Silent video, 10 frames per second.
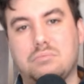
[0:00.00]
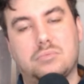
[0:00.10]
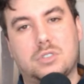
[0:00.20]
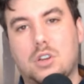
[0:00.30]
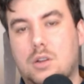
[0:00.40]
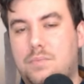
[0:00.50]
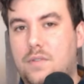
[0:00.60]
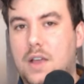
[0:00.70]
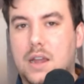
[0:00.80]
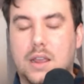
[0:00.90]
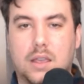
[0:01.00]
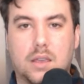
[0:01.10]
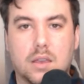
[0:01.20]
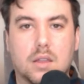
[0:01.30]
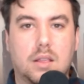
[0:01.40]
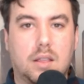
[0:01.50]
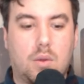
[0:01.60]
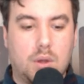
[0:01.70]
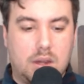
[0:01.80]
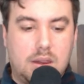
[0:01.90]
start providing
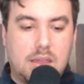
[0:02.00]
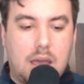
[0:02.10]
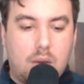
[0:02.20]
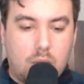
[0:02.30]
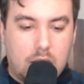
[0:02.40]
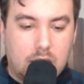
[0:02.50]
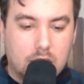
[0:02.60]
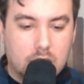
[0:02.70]
liquidity that way.